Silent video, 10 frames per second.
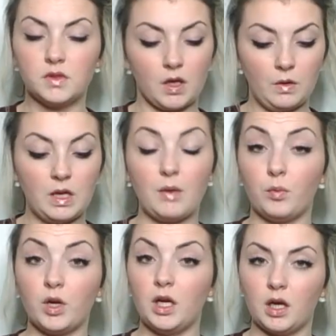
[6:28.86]
So yeah, we're
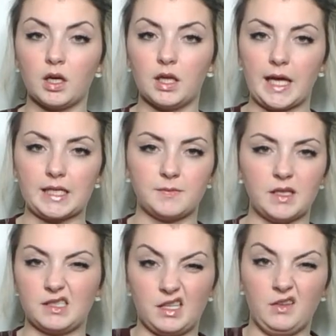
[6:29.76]
pretty lucky in that
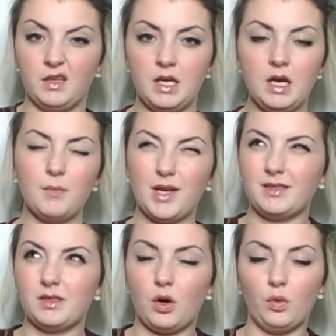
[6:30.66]
aspect. So, but
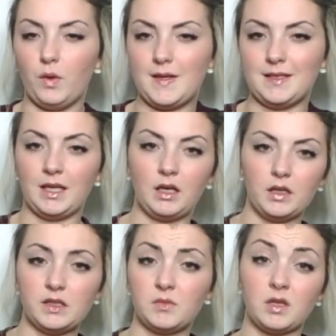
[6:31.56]
it's not always a date
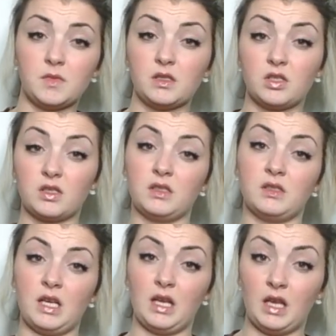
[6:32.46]
night. Sometimes it's just
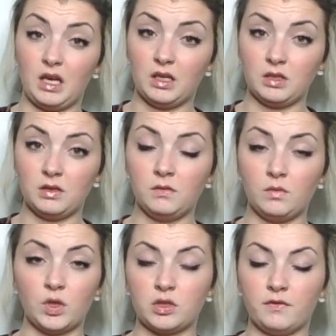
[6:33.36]
sitting in and
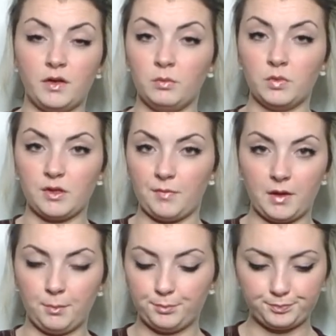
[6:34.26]
watching a film or something.